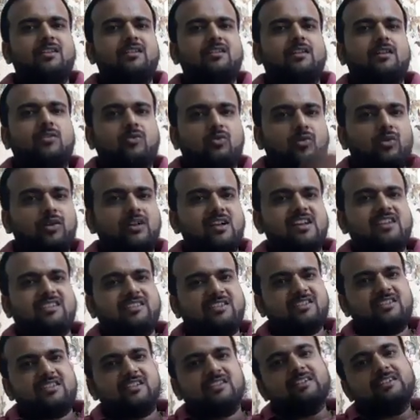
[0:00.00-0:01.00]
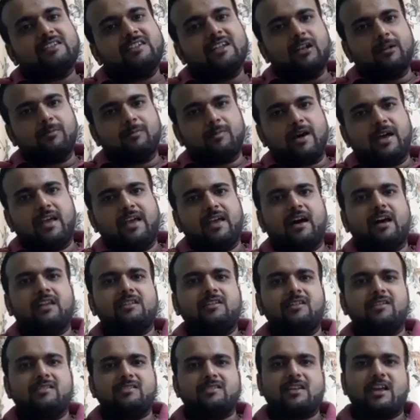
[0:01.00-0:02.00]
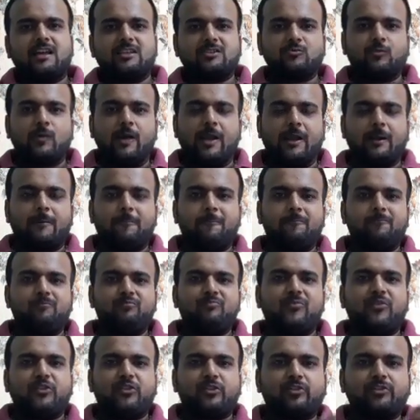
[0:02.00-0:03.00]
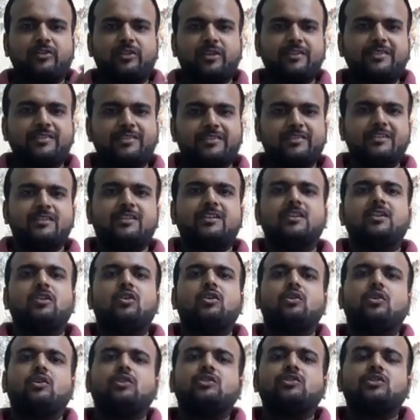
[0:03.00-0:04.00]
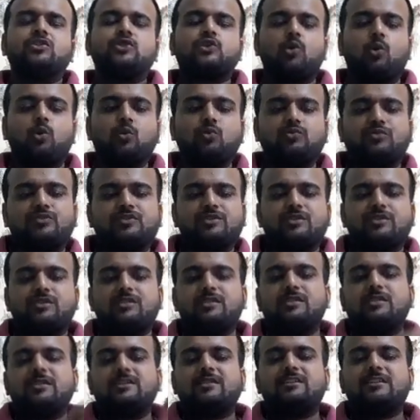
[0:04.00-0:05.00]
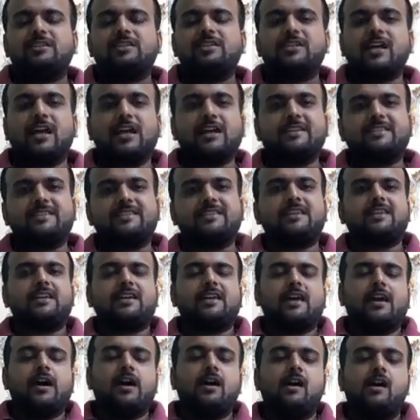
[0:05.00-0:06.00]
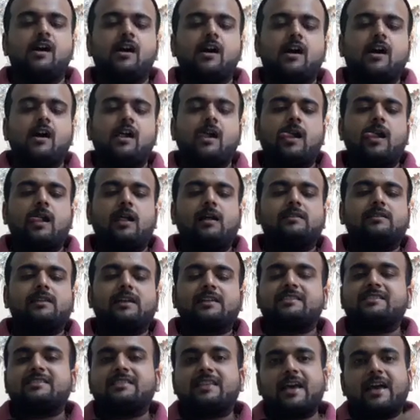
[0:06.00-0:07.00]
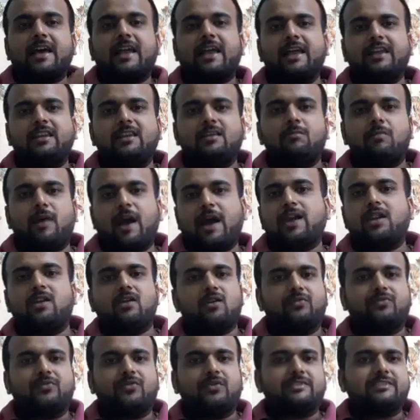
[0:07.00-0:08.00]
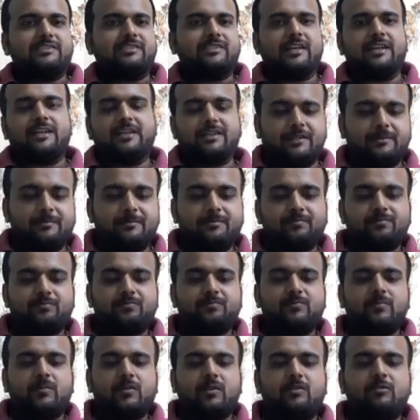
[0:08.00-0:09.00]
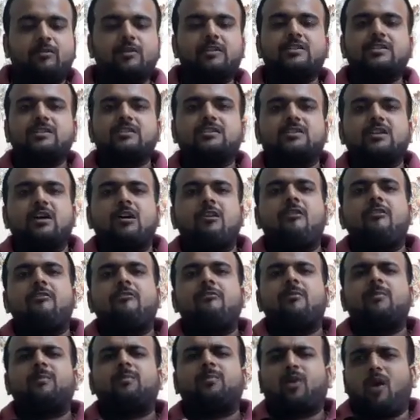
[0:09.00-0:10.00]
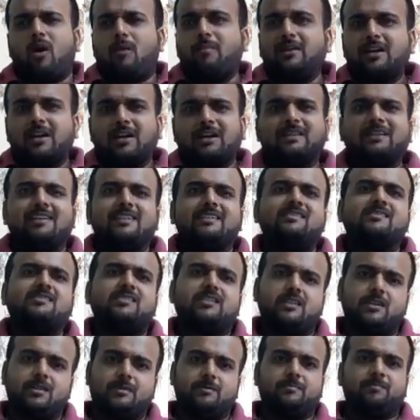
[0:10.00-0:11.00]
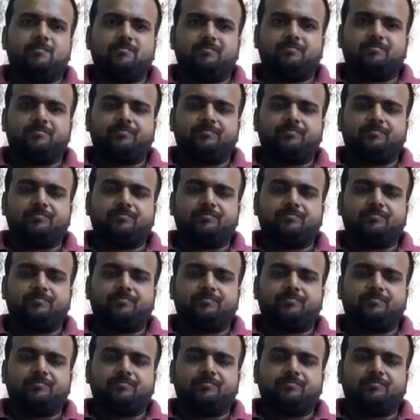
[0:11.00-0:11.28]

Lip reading: the goodness done by others as well. So this shows the jealousy that's there in the mind of Satan, which is prominently seen